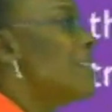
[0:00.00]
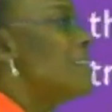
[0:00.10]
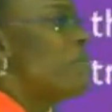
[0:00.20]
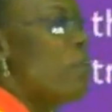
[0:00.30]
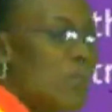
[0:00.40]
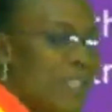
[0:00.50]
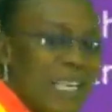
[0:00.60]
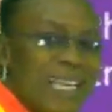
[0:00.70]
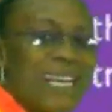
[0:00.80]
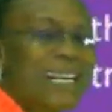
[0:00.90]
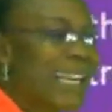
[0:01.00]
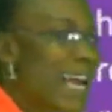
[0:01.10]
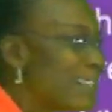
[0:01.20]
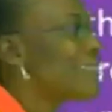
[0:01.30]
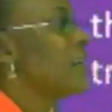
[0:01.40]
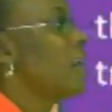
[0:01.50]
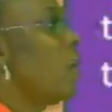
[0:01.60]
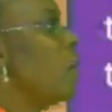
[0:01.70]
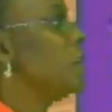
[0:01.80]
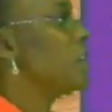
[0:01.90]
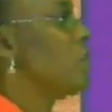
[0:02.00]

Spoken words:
is put in a class of its